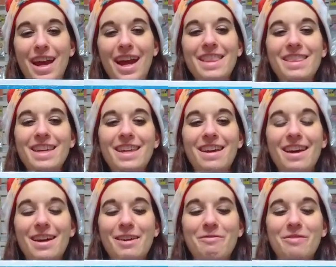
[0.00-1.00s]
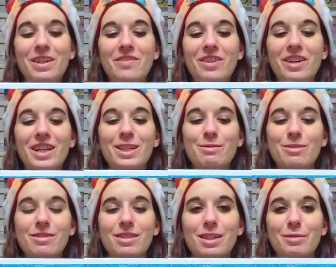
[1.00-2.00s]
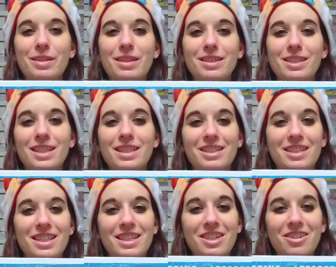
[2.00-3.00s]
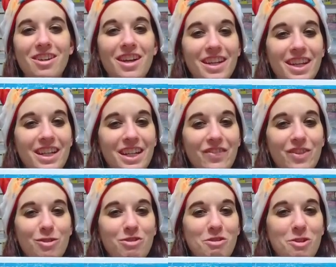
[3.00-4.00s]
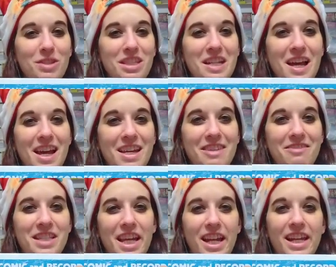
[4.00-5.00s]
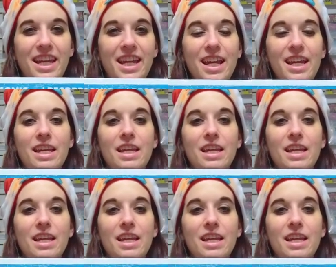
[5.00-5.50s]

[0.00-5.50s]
and then uh, one of our customers was telling me it looks like there's a sticker on it, and even though you know it's not, he was like, I can't.